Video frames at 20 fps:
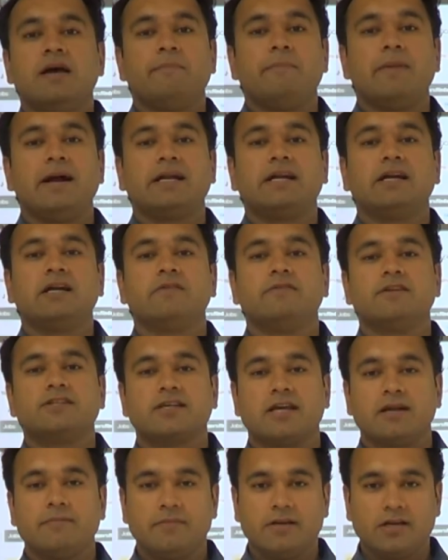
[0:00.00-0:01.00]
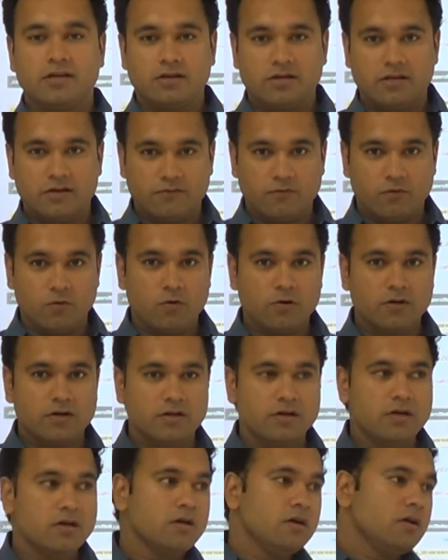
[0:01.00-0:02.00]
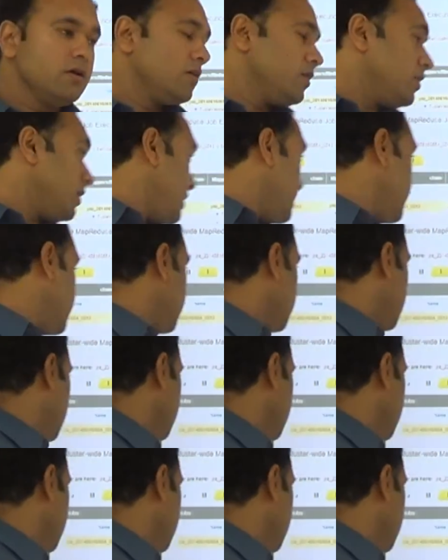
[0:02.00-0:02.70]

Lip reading: method which can be invoked, and